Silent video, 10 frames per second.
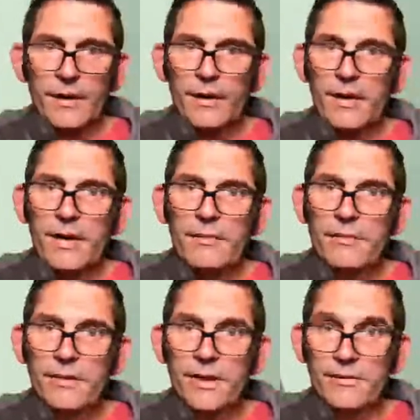and
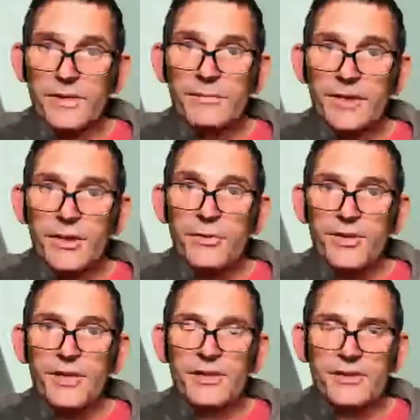then they've seen me
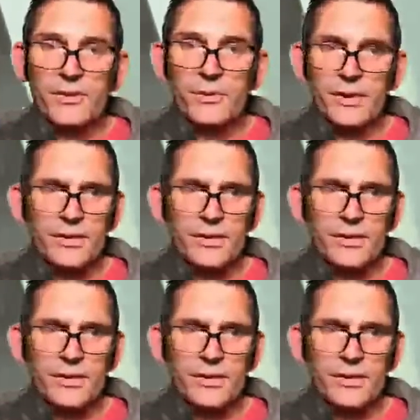using this tool.